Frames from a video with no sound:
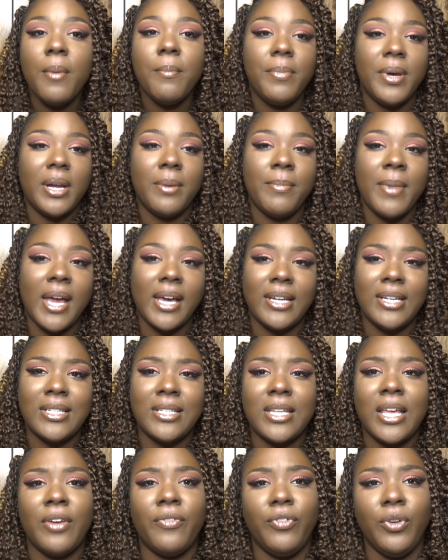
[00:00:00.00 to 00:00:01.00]
but I'm not gonna
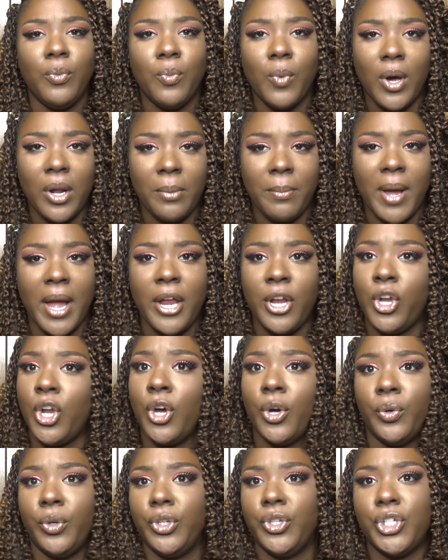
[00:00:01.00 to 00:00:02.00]
say if you want to buy it,
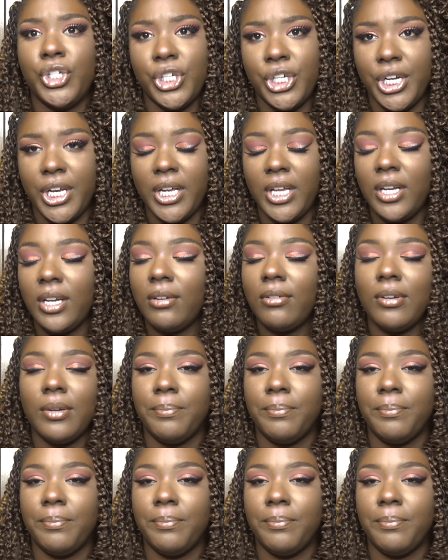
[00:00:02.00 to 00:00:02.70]
no, you shouldn't.